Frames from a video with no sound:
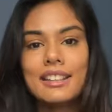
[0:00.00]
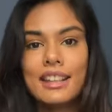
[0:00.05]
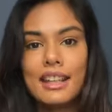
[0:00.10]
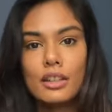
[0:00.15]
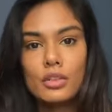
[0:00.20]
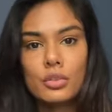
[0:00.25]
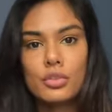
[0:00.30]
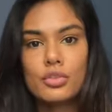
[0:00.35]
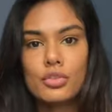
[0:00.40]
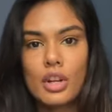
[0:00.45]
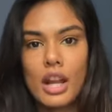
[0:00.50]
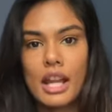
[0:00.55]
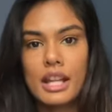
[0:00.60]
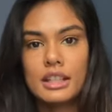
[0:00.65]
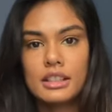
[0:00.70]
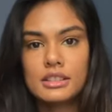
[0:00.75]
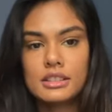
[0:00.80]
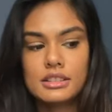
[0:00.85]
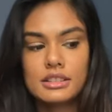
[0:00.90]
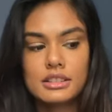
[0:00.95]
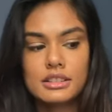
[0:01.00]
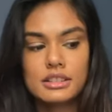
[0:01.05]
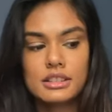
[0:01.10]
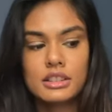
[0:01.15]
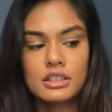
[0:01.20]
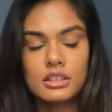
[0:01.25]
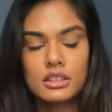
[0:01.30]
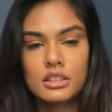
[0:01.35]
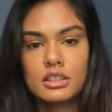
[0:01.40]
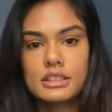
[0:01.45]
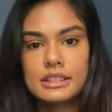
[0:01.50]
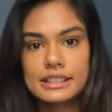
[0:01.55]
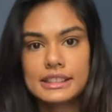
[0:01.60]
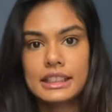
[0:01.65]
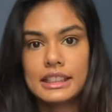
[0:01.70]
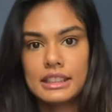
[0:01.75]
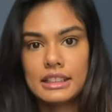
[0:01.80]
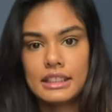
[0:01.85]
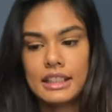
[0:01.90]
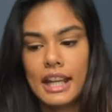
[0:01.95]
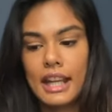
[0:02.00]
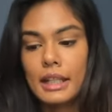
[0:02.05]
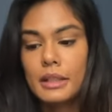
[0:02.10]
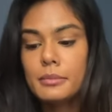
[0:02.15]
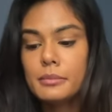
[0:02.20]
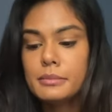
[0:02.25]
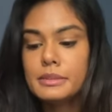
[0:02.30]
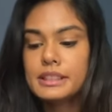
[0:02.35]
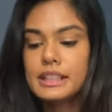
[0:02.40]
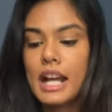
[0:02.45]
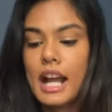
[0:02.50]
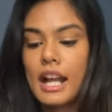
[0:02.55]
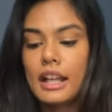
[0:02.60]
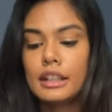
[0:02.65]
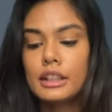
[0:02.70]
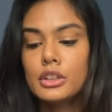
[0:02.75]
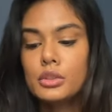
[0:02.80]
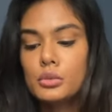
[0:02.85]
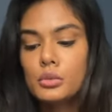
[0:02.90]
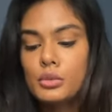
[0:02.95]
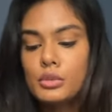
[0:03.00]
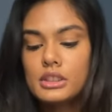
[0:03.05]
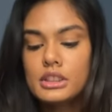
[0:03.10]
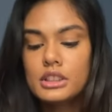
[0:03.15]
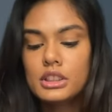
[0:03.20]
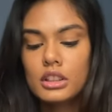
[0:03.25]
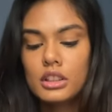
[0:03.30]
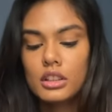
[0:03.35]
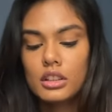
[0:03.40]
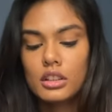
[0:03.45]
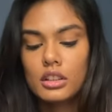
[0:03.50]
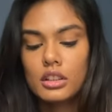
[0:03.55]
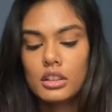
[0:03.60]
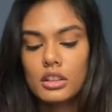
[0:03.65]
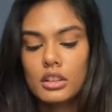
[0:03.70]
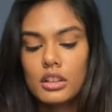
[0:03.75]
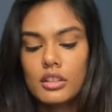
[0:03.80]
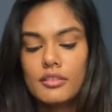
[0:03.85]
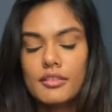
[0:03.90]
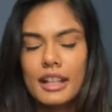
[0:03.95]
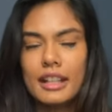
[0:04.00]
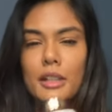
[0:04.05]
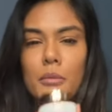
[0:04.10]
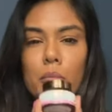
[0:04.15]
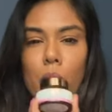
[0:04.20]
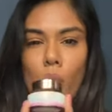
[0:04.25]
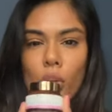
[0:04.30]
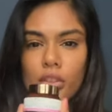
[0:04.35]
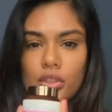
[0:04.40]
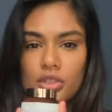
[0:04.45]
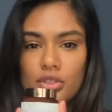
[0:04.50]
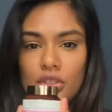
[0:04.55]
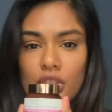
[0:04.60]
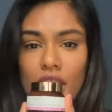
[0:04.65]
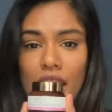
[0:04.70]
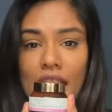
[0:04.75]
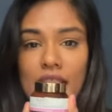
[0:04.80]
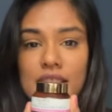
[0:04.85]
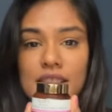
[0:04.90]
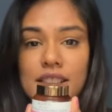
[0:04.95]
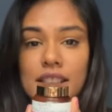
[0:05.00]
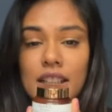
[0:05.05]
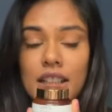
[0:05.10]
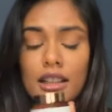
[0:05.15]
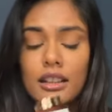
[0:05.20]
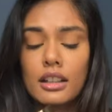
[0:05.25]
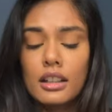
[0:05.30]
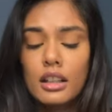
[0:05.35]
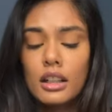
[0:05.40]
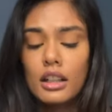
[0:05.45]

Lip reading: tend to dry certain skin types. I use a very moisturizing